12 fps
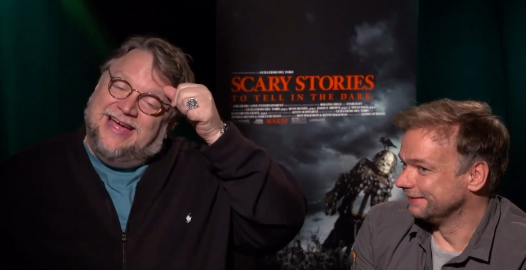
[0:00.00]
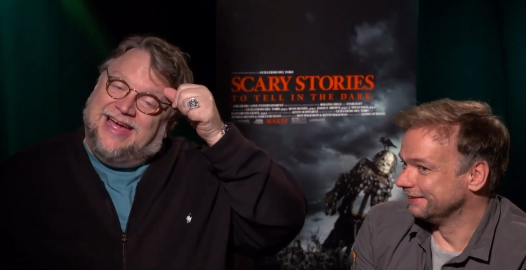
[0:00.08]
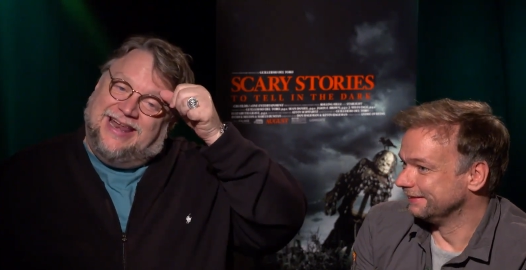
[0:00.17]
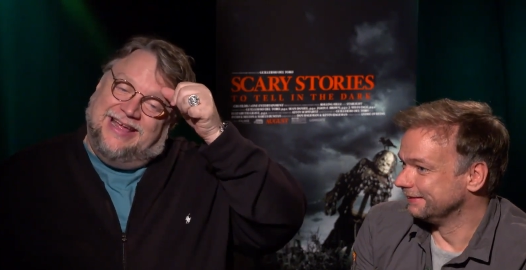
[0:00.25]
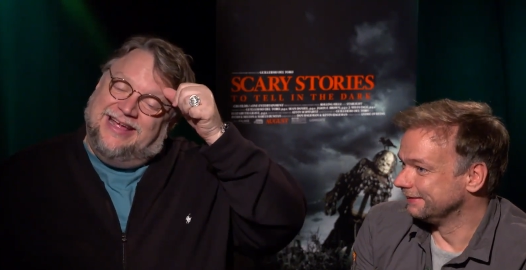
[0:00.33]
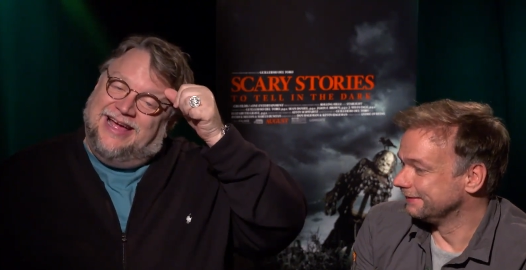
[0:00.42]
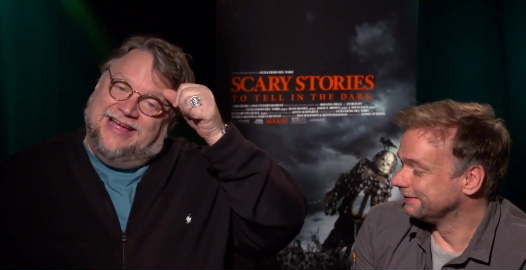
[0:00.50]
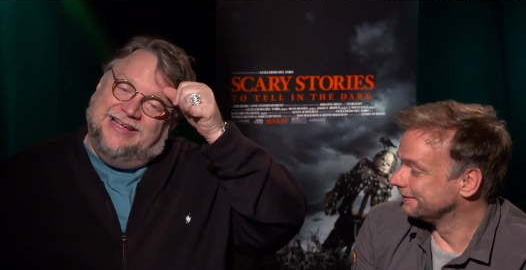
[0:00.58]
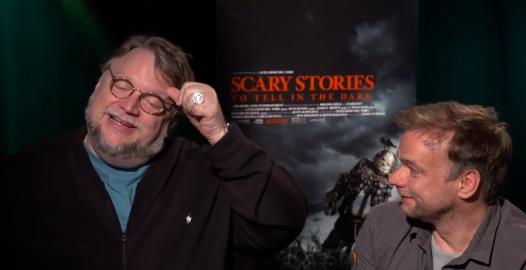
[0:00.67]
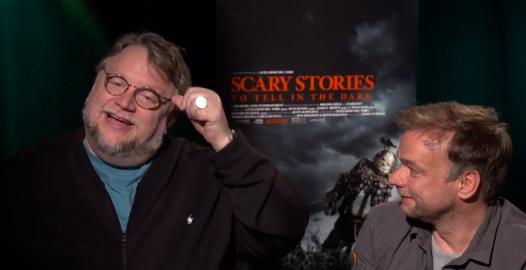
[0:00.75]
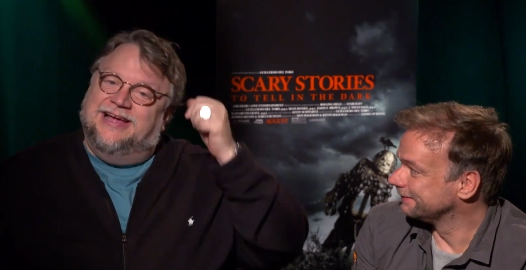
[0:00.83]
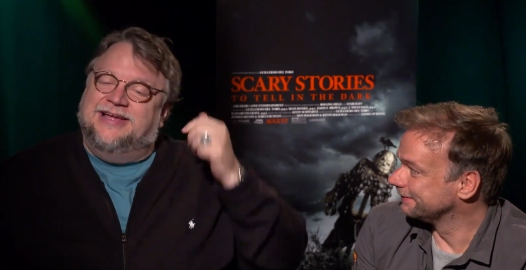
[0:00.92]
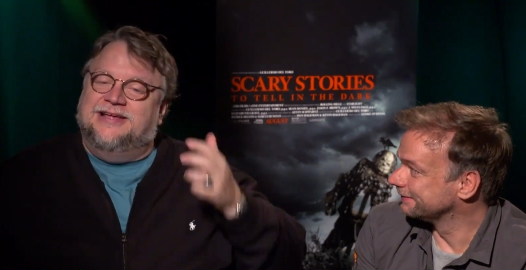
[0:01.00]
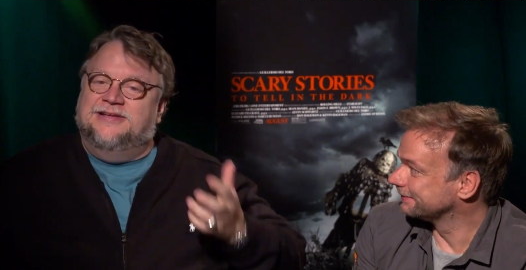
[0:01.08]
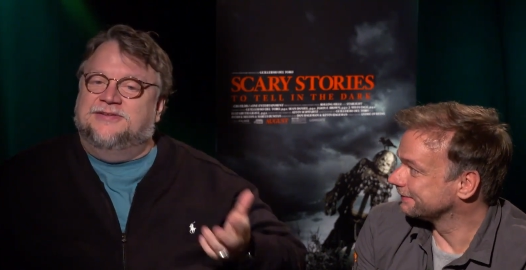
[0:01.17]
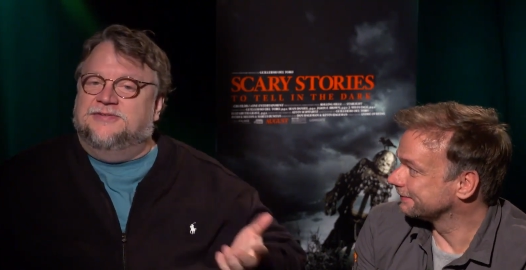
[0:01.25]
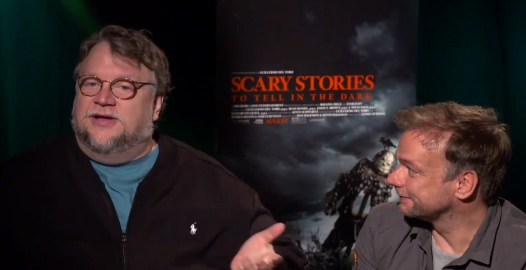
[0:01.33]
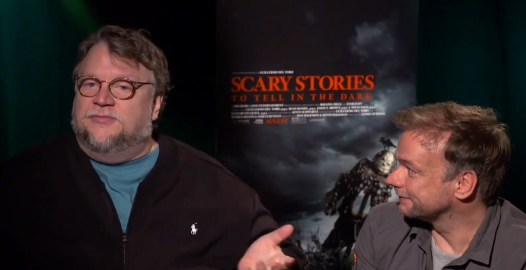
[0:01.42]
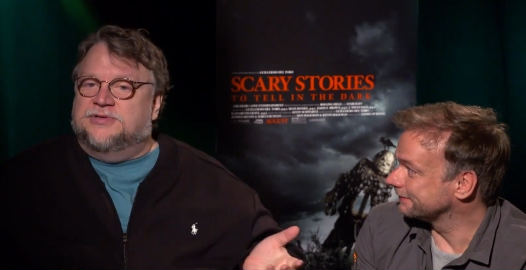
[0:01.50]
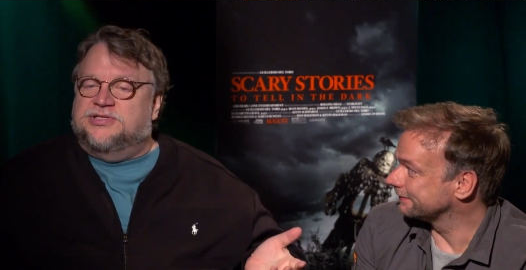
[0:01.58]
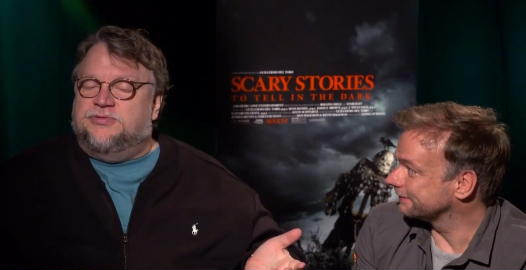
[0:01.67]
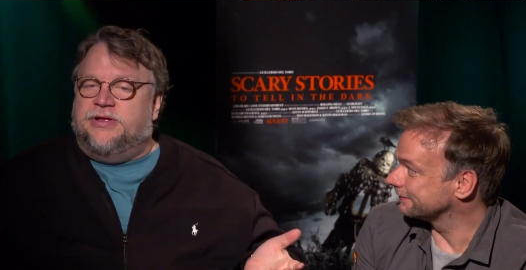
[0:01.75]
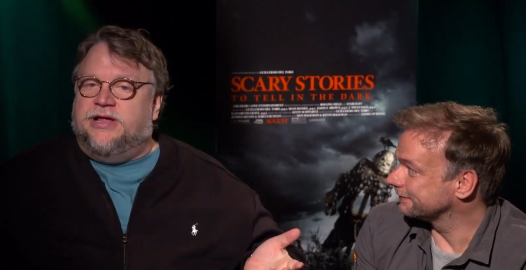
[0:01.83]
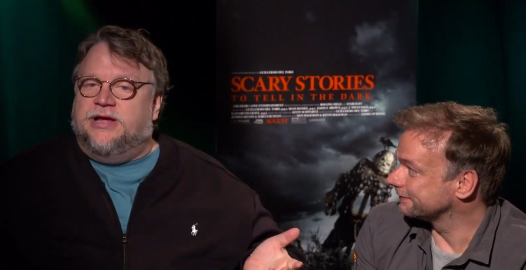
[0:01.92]
Speaker 1: And I, I, I, I was
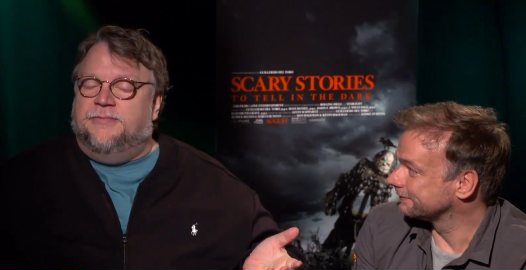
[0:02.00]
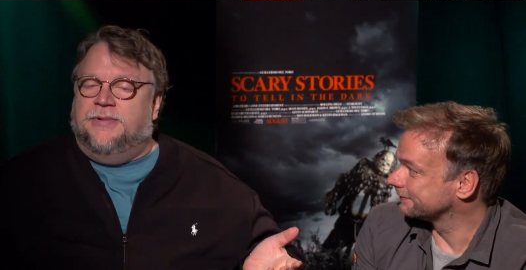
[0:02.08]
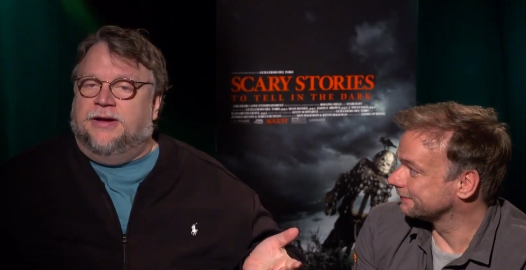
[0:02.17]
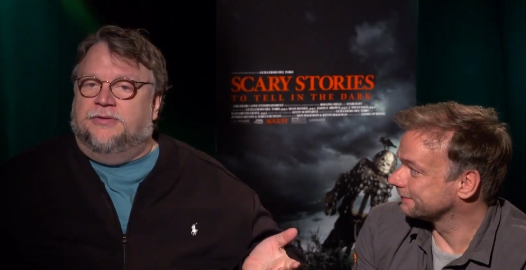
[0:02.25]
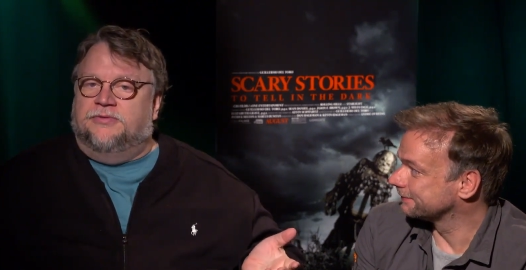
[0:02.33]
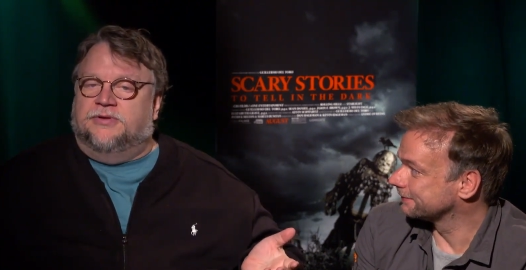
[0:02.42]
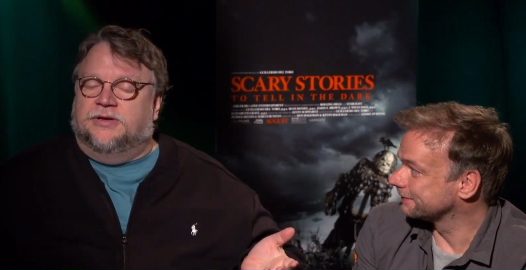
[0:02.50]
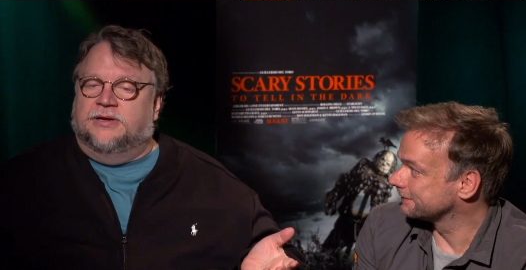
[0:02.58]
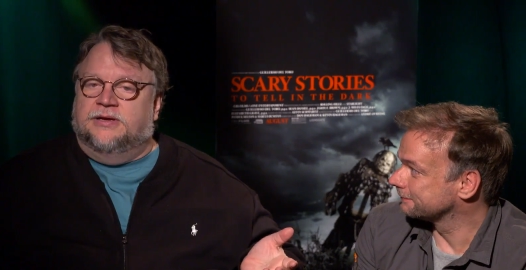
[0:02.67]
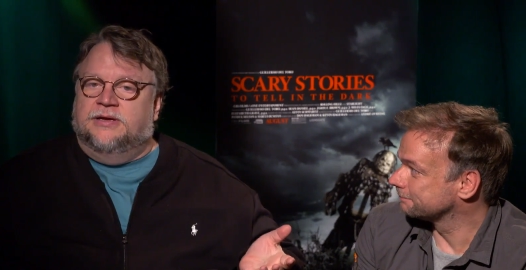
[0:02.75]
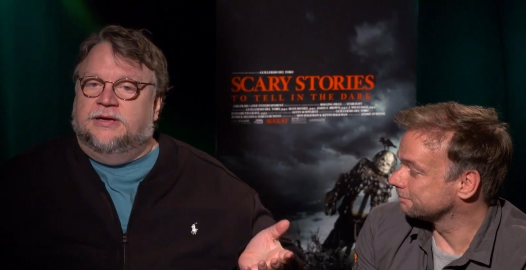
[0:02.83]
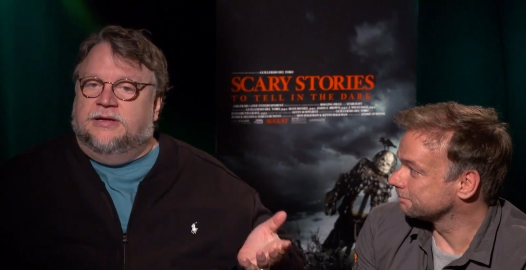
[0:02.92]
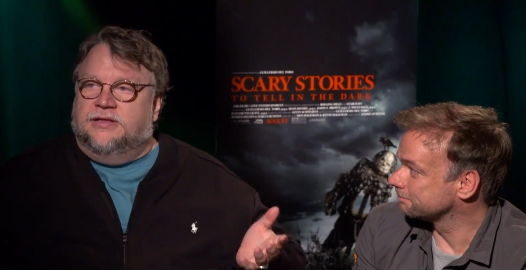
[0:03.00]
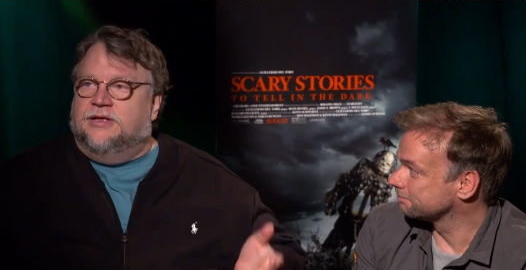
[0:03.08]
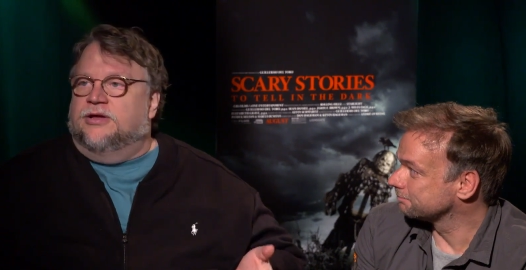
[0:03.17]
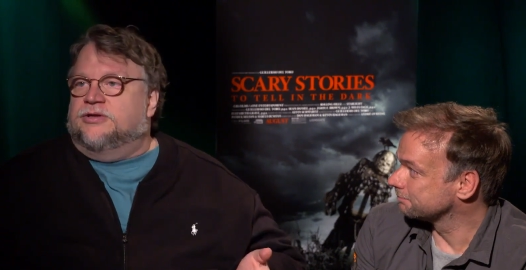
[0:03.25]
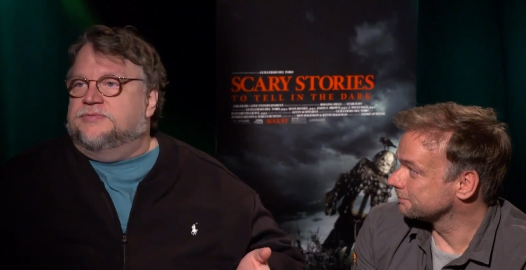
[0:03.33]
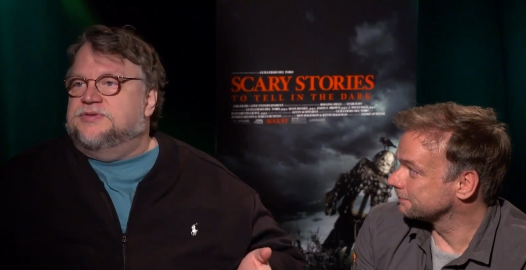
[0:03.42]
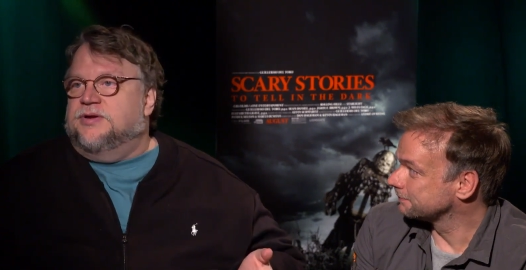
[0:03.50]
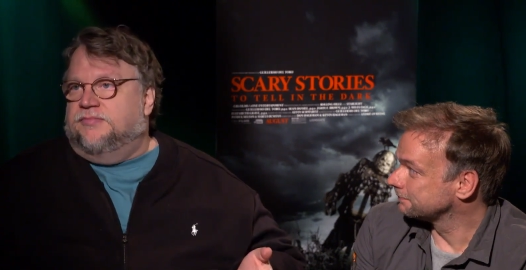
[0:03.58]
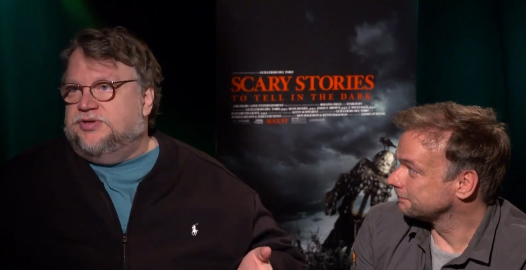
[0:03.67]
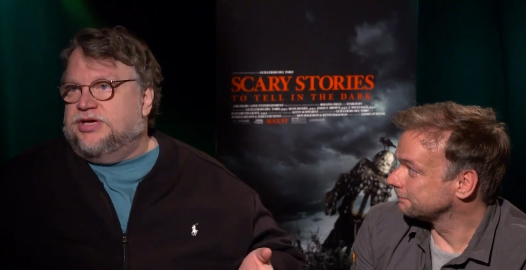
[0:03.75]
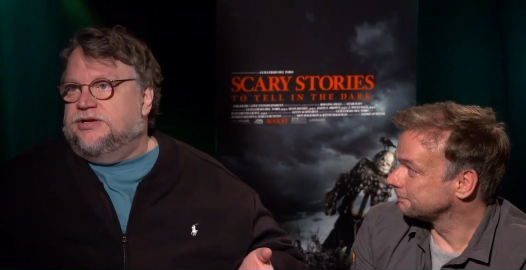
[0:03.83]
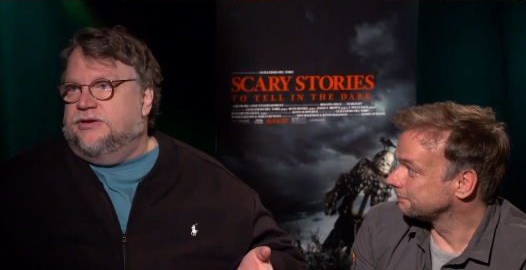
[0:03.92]
tweeting about uh, The Autopsy
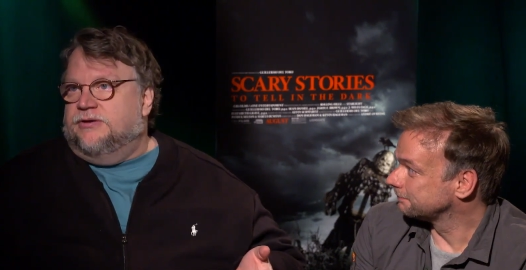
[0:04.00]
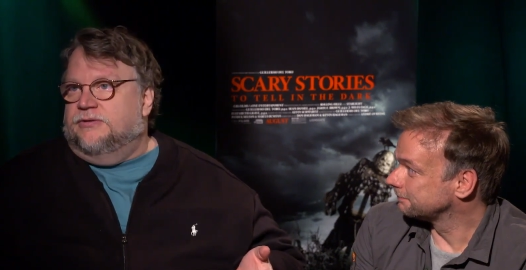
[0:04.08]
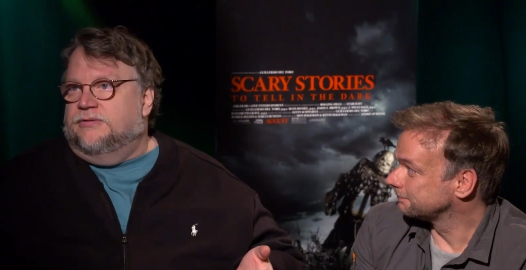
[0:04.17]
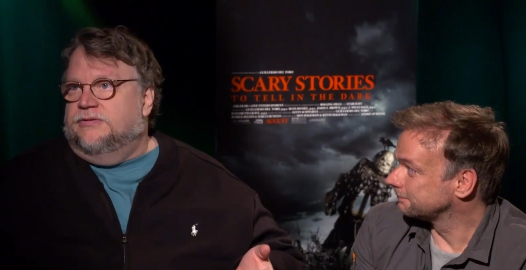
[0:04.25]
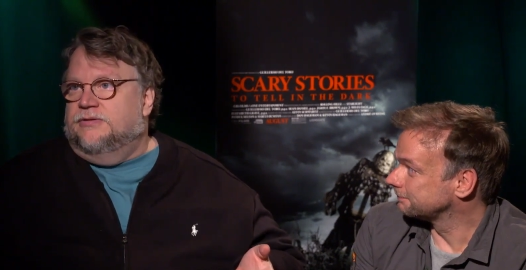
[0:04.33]
of Jane Doe,